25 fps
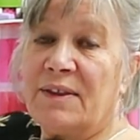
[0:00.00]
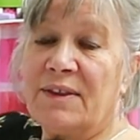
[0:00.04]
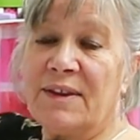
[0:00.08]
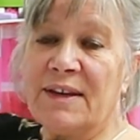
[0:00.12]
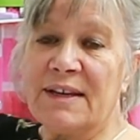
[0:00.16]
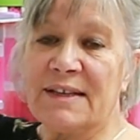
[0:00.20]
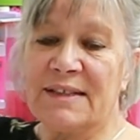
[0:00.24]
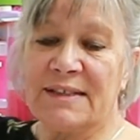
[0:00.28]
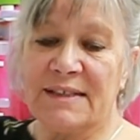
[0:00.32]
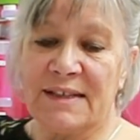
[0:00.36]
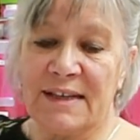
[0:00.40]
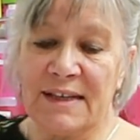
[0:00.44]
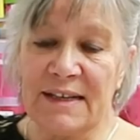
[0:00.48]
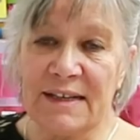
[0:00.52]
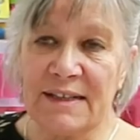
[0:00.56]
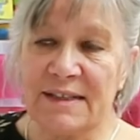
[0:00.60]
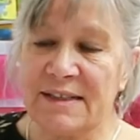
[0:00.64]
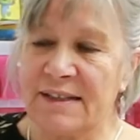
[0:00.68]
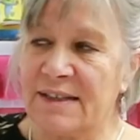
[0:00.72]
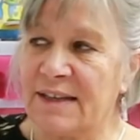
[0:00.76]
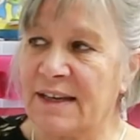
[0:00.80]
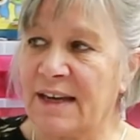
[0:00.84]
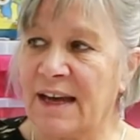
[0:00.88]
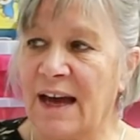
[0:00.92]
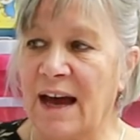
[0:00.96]
This
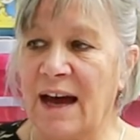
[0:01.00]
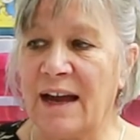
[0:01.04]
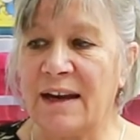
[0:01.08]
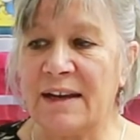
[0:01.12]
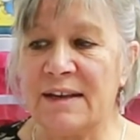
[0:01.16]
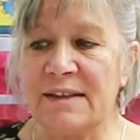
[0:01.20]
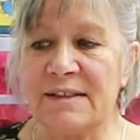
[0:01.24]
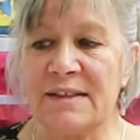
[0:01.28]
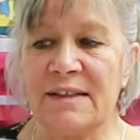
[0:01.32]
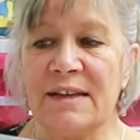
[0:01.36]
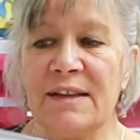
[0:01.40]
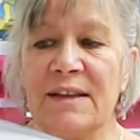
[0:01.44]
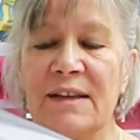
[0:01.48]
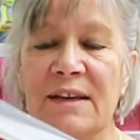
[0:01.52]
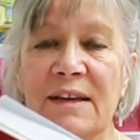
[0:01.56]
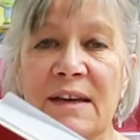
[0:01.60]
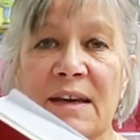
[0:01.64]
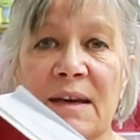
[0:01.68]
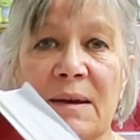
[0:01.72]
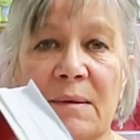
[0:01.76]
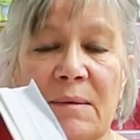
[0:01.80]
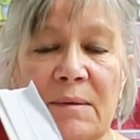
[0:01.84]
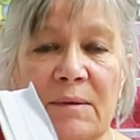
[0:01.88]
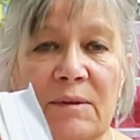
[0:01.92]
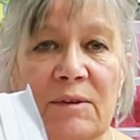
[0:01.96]
is the calendar,
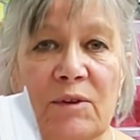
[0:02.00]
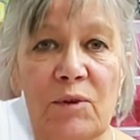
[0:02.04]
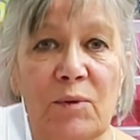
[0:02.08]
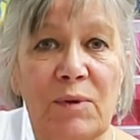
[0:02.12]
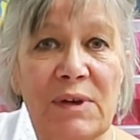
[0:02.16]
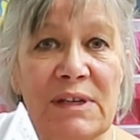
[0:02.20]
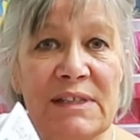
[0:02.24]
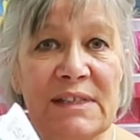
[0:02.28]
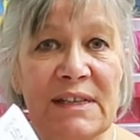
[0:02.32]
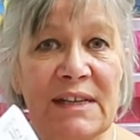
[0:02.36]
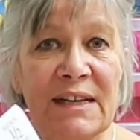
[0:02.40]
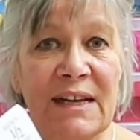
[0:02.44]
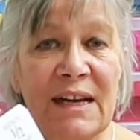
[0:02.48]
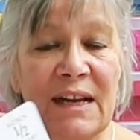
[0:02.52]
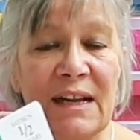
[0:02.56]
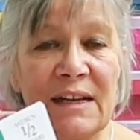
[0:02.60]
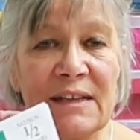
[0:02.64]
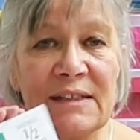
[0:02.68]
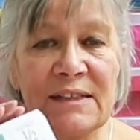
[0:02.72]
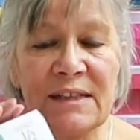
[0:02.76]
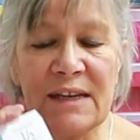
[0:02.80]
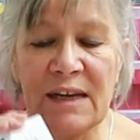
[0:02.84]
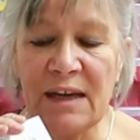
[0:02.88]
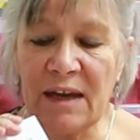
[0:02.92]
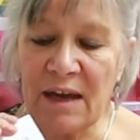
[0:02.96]
the quilting
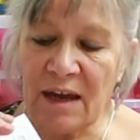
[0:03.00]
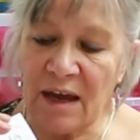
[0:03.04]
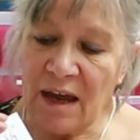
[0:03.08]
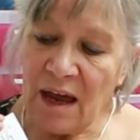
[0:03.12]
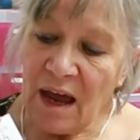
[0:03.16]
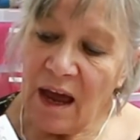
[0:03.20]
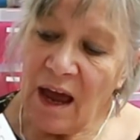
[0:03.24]
calendar.